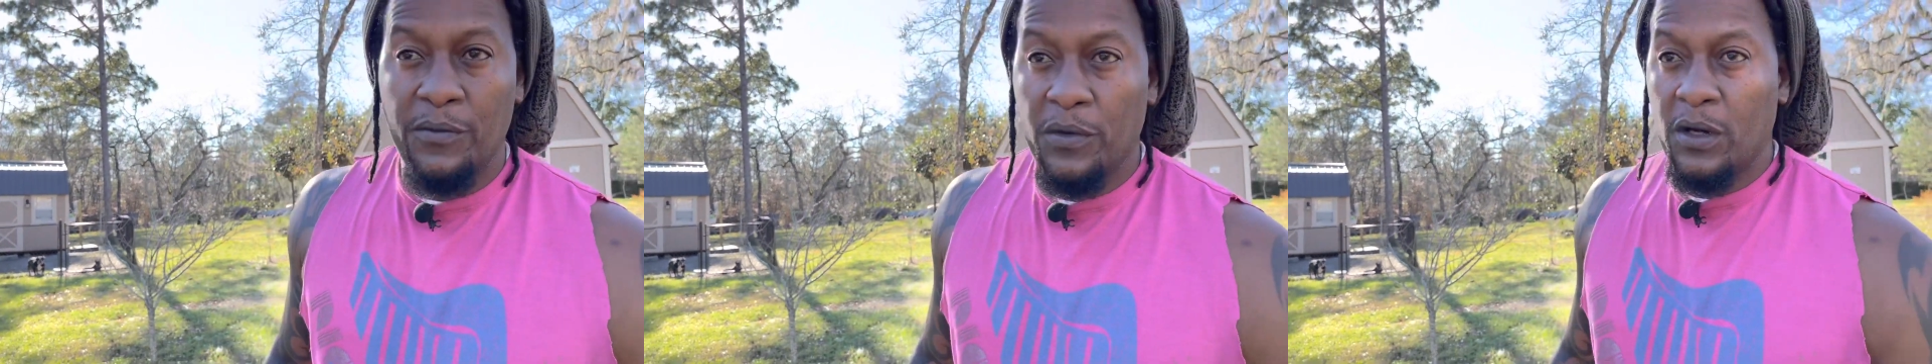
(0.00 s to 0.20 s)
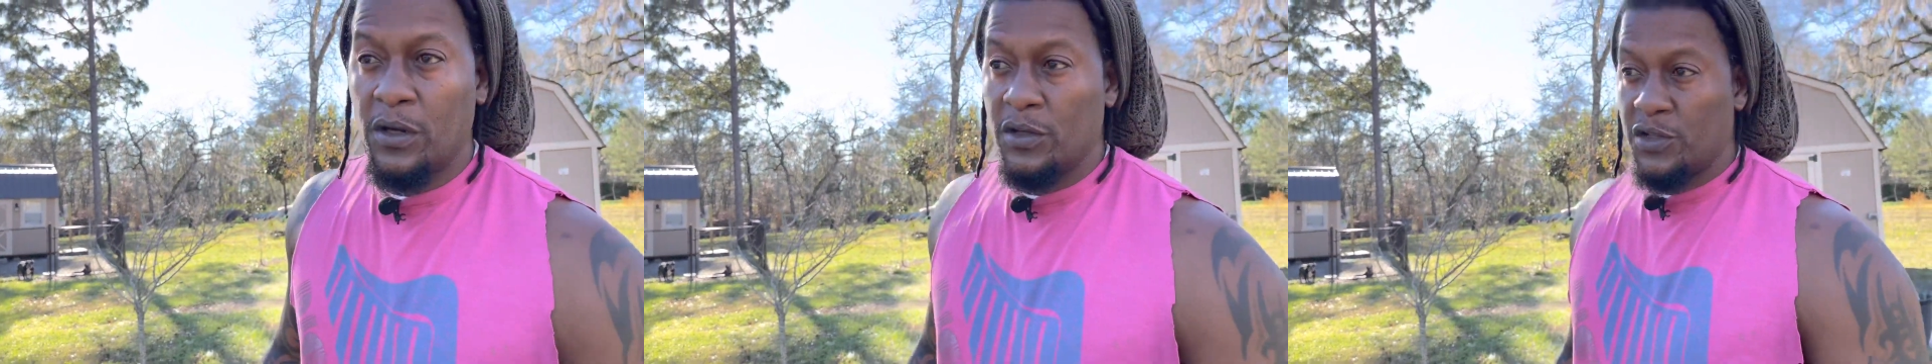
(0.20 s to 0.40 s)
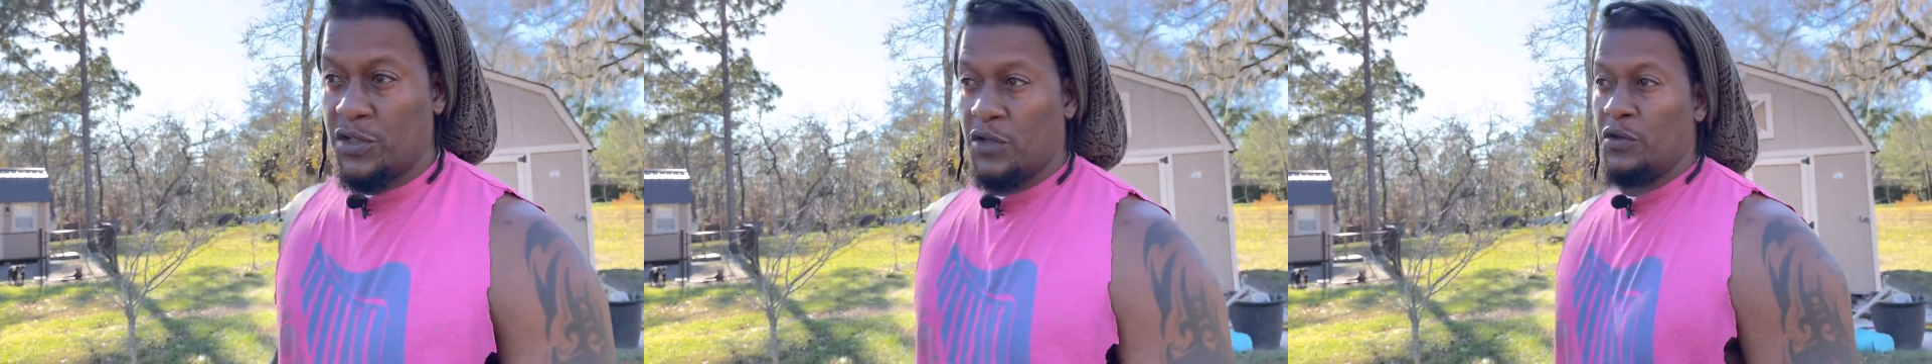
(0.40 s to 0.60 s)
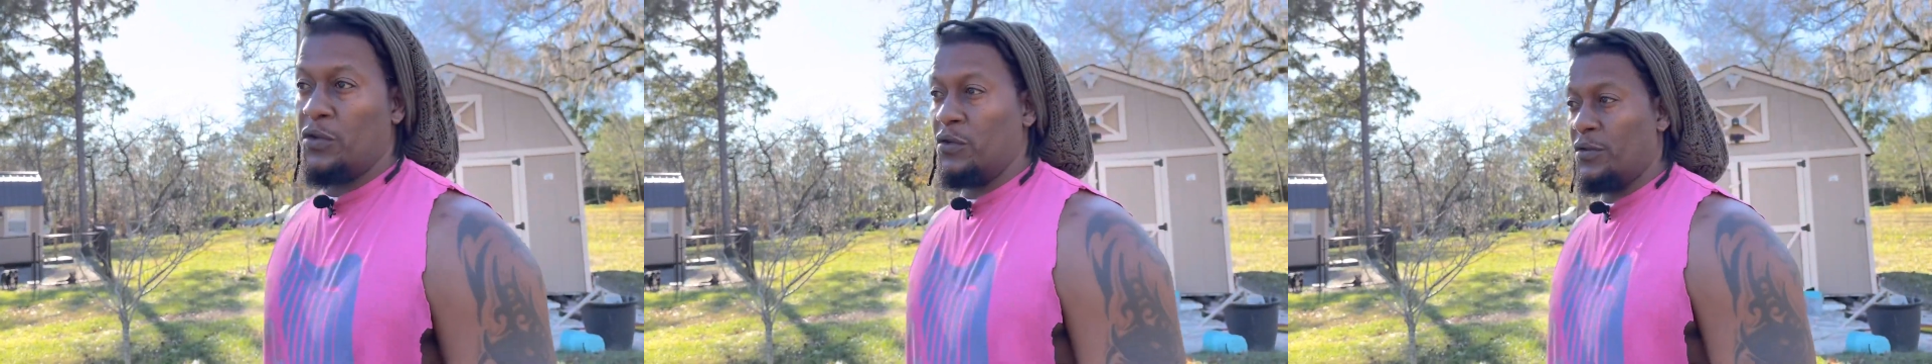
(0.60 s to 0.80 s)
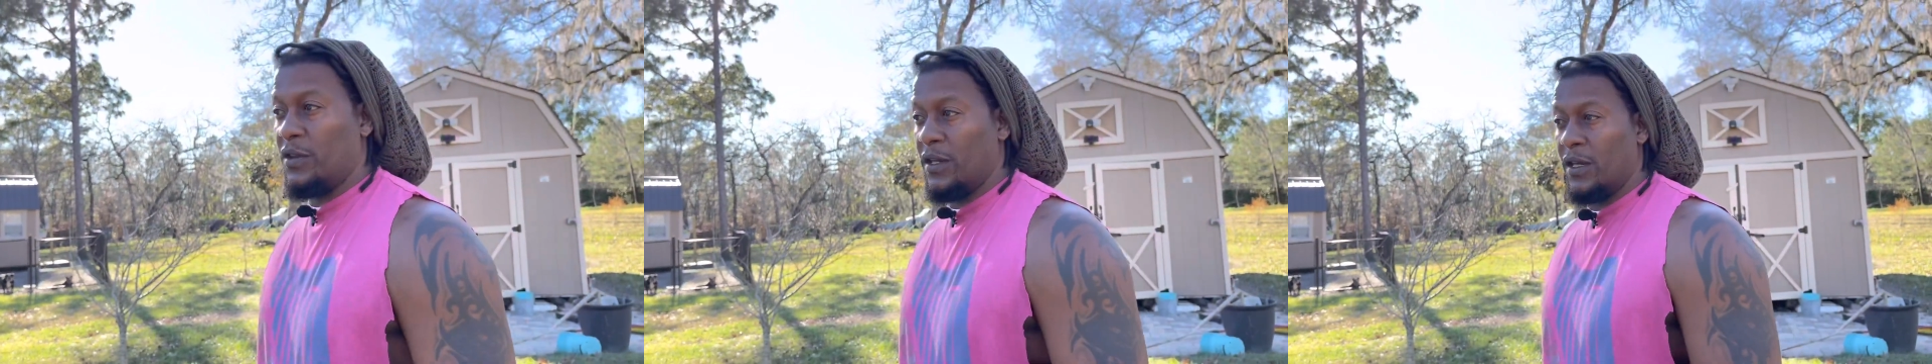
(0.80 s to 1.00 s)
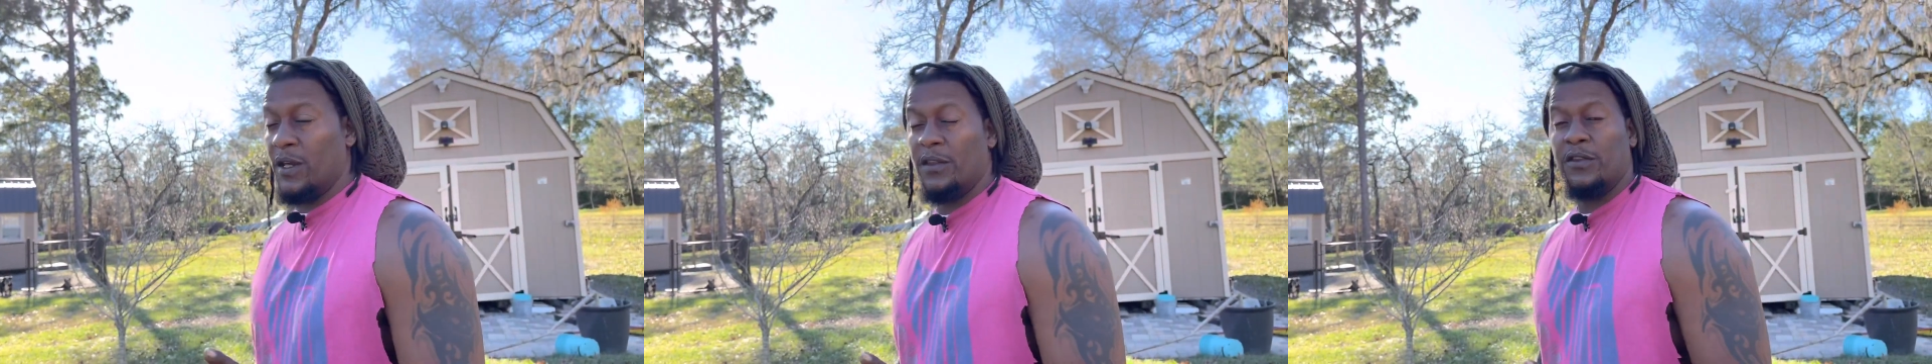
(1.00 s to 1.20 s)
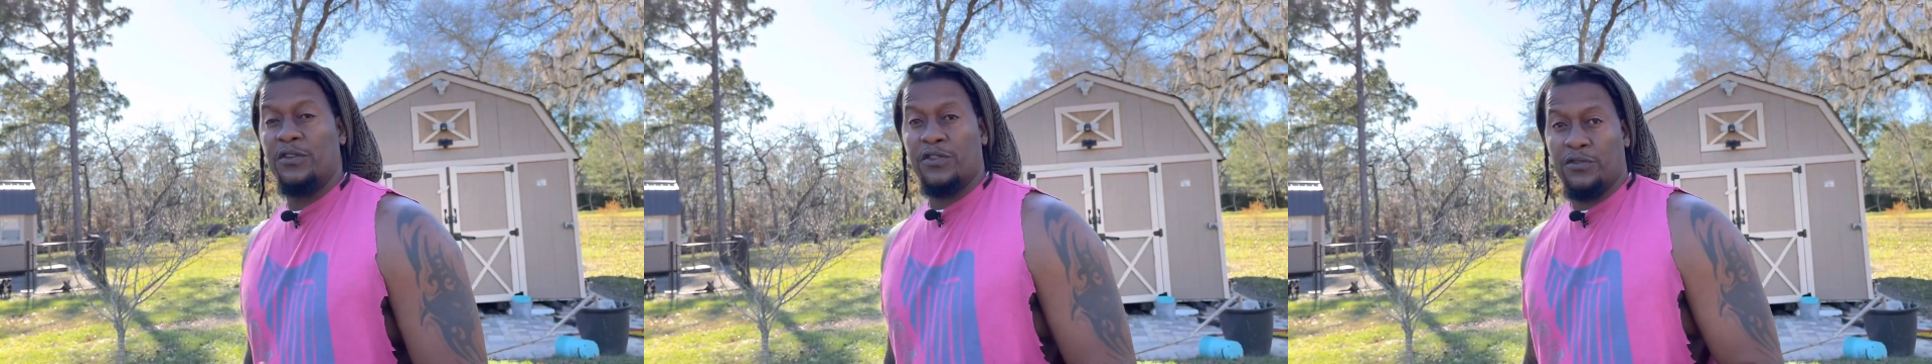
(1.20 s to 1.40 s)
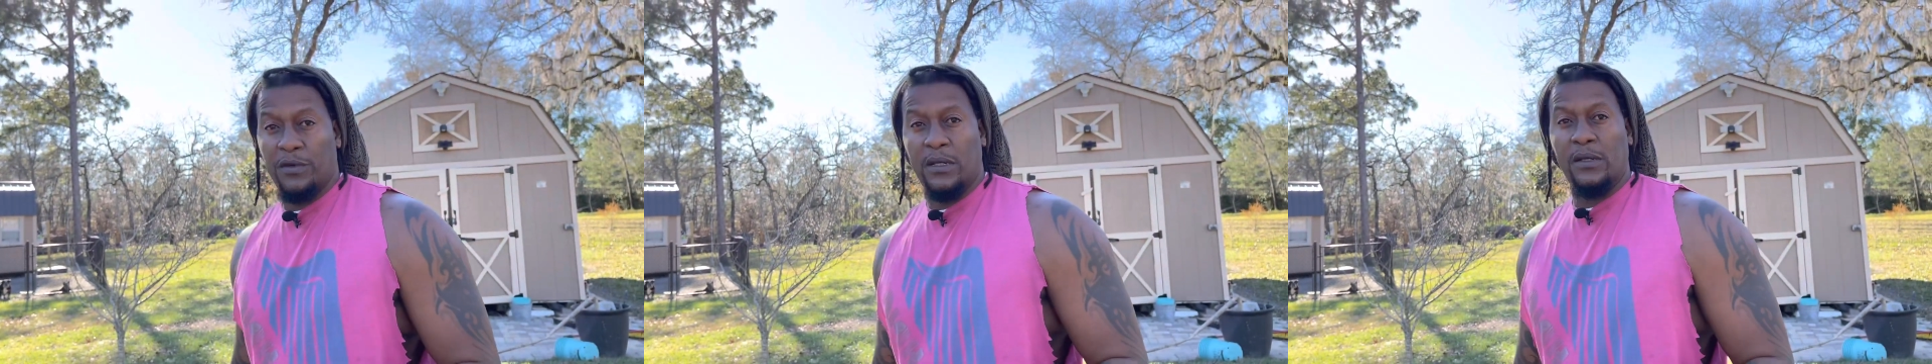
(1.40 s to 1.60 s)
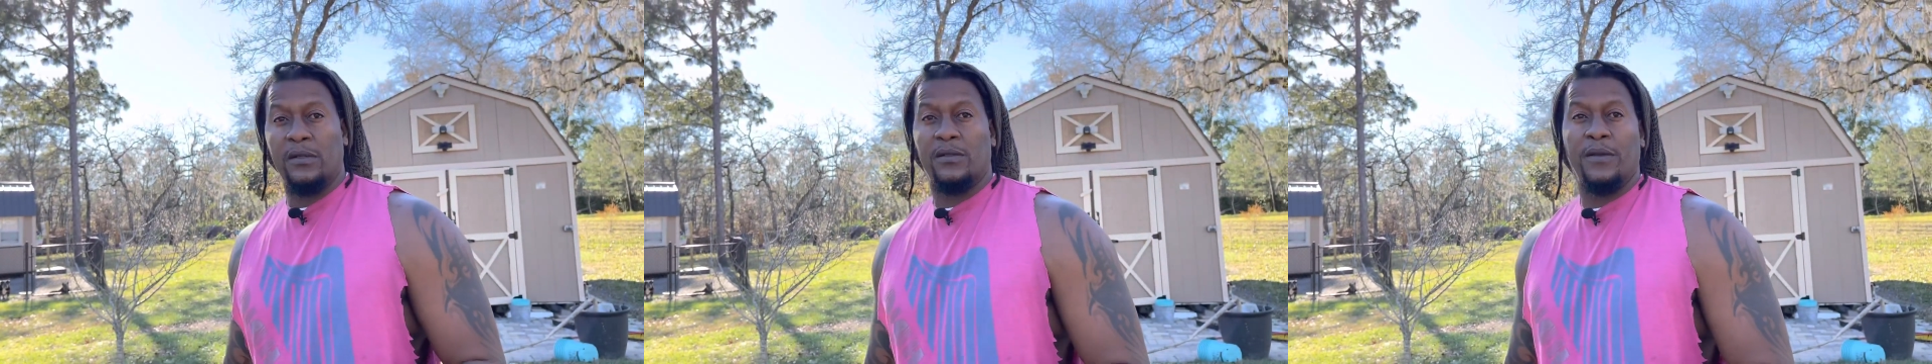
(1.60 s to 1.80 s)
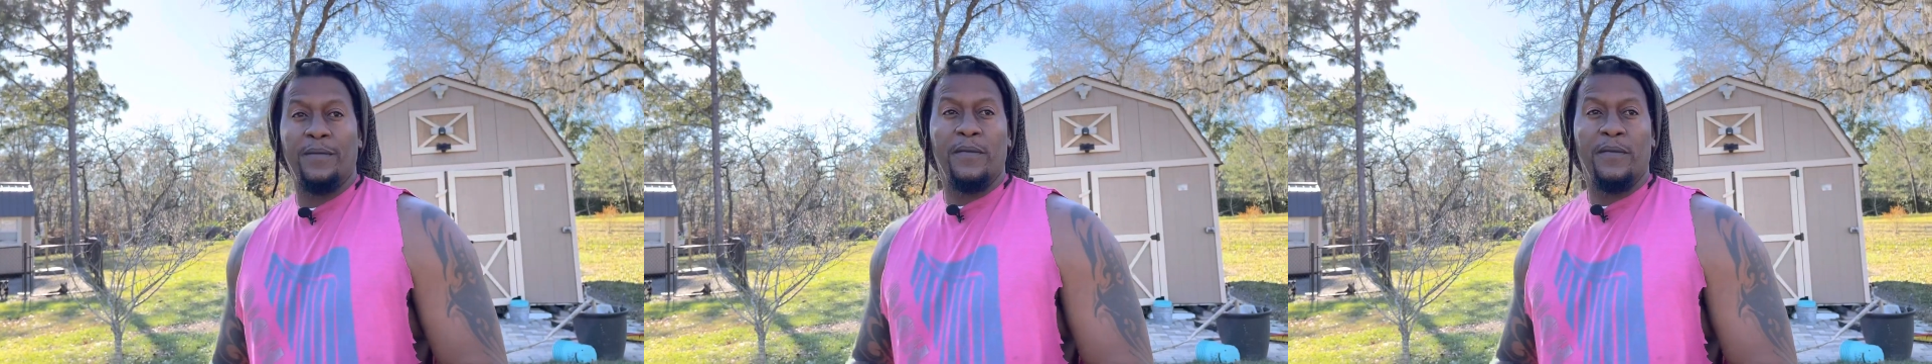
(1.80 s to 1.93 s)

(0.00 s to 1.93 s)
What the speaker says: we're gonna show you the other trees